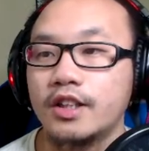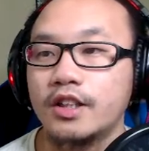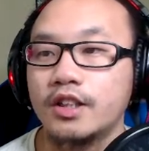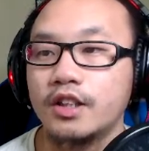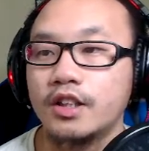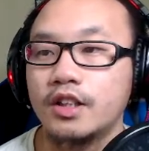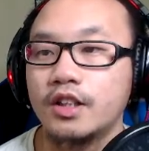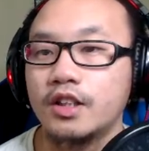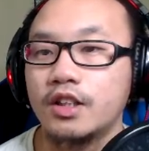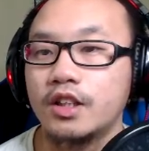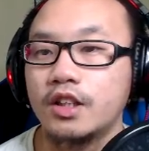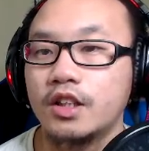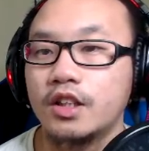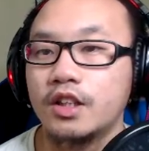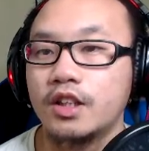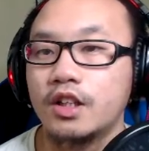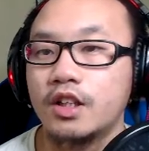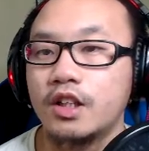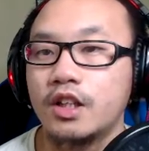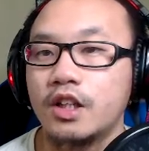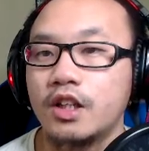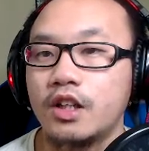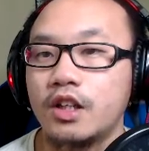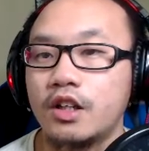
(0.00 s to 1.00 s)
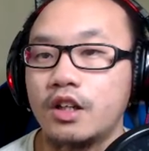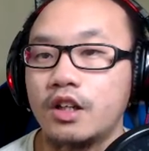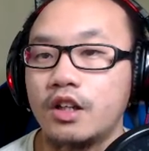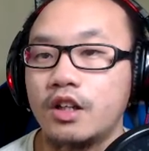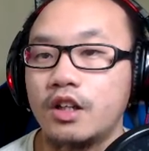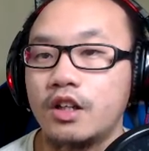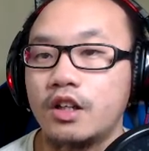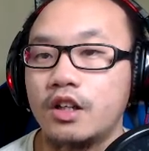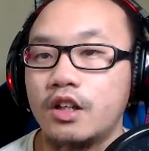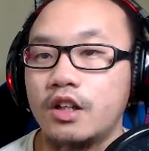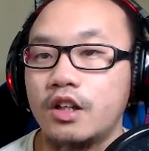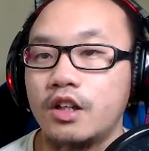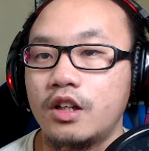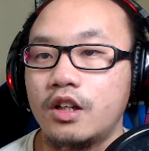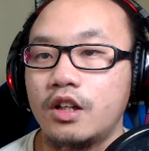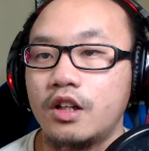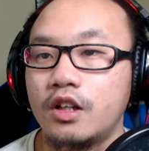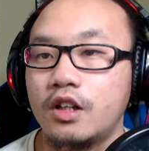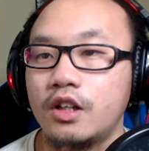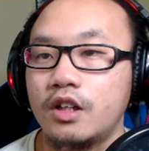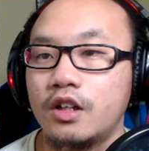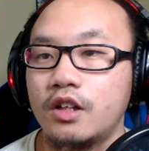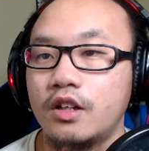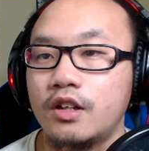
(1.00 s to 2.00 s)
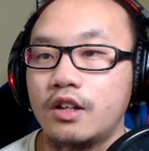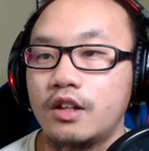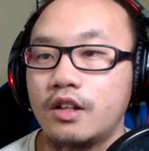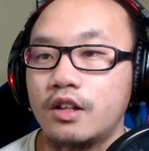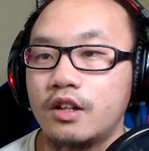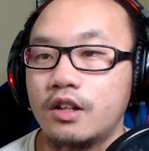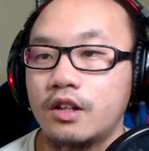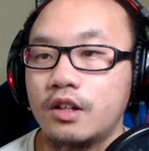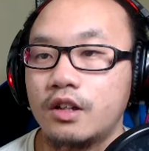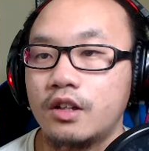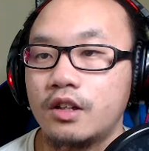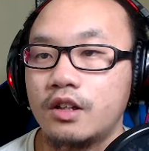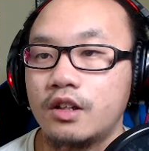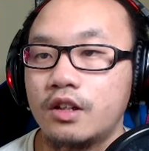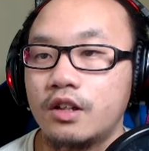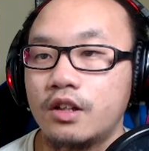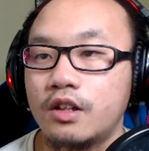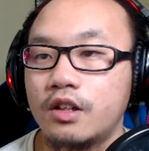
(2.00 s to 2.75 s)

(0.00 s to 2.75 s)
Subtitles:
(no one is talking)